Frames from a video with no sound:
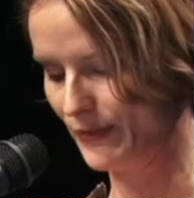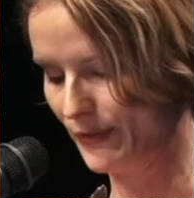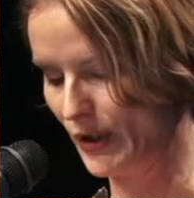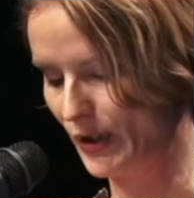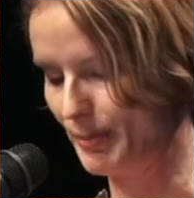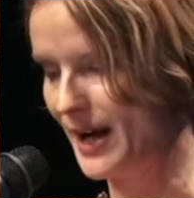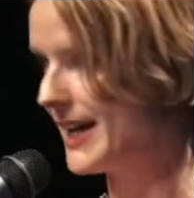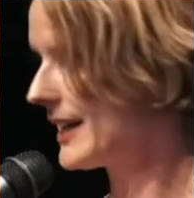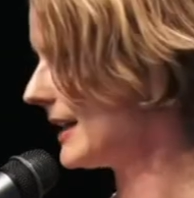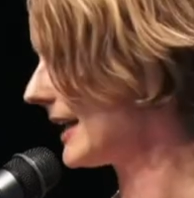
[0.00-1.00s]
followed
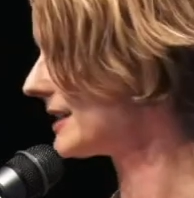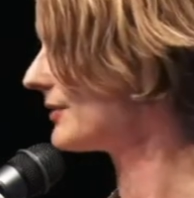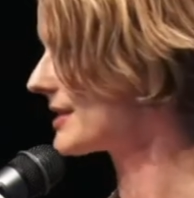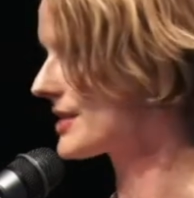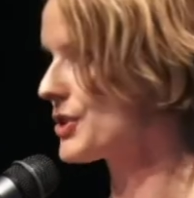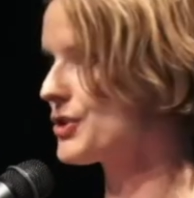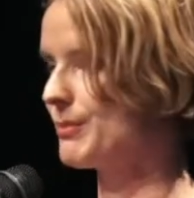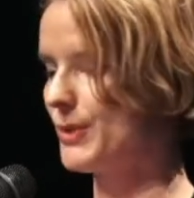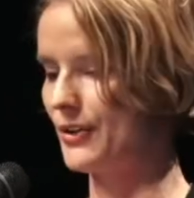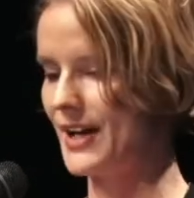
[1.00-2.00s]
by a collective
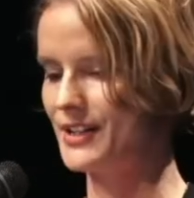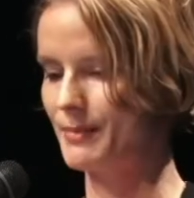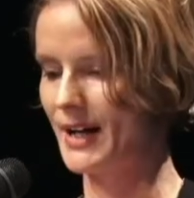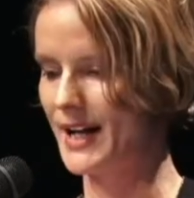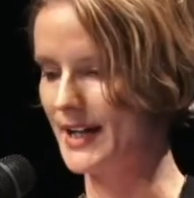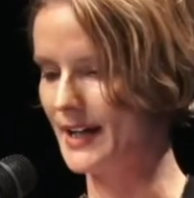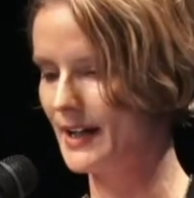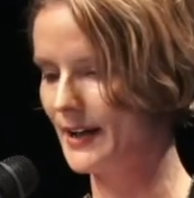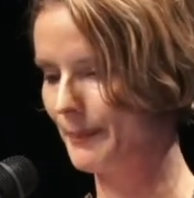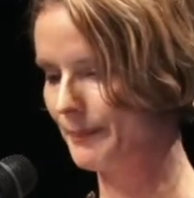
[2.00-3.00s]
discussion moderated by
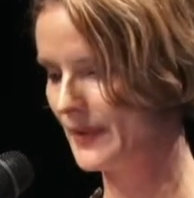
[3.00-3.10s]
Nick.